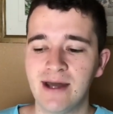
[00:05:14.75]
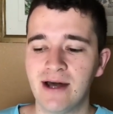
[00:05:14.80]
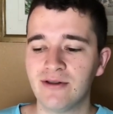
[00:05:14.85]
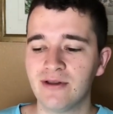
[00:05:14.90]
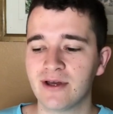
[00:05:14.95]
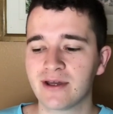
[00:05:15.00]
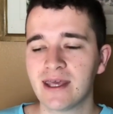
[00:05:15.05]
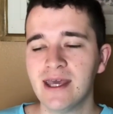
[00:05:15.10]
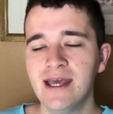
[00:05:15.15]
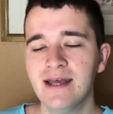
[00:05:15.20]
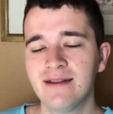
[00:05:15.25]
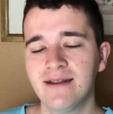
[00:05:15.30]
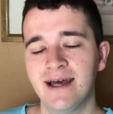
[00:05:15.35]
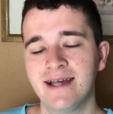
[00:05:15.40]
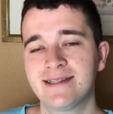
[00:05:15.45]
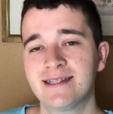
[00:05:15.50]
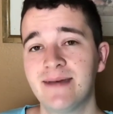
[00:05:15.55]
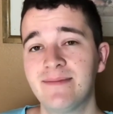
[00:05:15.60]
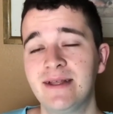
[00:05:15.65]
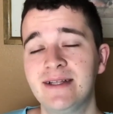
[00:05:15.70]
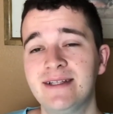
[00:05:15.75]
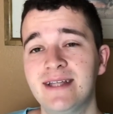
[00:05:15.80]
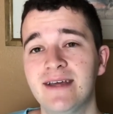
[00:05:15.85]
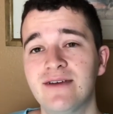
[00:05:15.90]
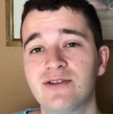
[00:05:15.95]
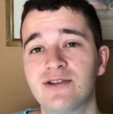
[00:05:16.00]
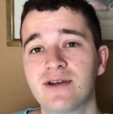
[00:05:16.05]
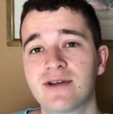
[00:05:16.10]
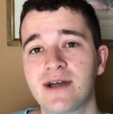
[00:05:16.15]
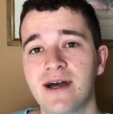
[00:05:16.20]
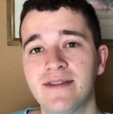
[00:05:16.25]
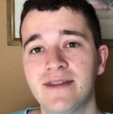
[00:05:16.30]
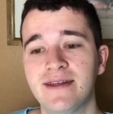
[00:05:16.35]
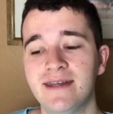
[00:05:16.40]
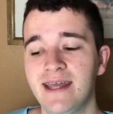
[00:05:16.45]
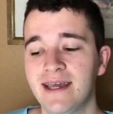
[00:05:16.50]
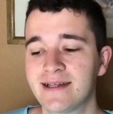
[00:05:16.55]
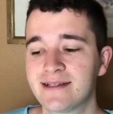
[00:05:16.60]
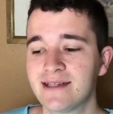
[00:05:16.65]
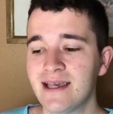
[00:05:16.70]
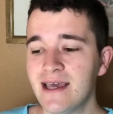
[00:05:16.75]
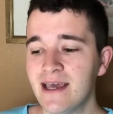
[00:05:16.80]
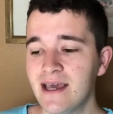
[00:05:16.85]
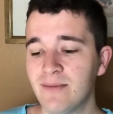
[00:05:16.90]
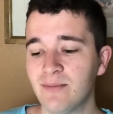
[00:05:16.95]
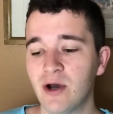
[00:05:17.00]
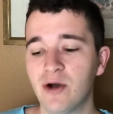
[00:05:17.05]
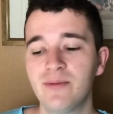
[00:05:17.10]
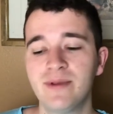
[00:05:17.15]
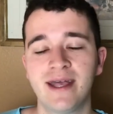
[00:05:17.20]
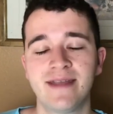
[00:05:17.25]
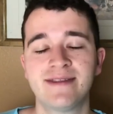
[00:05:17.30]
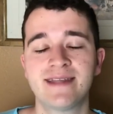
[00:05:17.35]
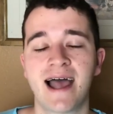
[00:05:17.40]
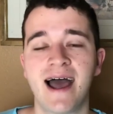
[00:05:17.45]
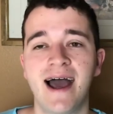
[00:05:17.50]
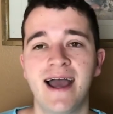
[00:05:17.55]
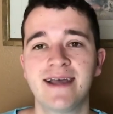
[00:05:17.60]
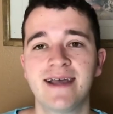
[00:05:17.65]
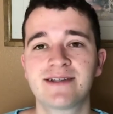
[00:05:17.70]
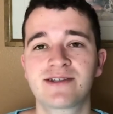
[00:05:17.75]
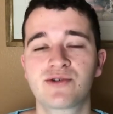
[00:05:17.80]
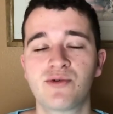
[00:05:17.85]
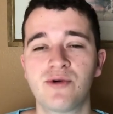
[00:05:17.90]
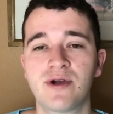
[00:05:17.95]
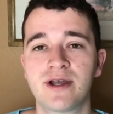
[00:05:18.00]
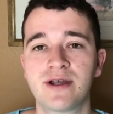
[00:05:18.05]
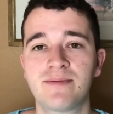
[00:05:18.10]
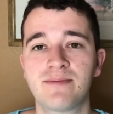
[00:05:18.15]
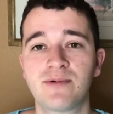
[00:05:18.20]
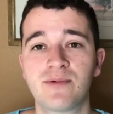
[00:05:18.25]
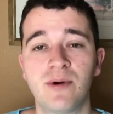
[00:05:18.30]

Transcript: Now look, the last time they took on the Knicks, Mobley had the highest scoring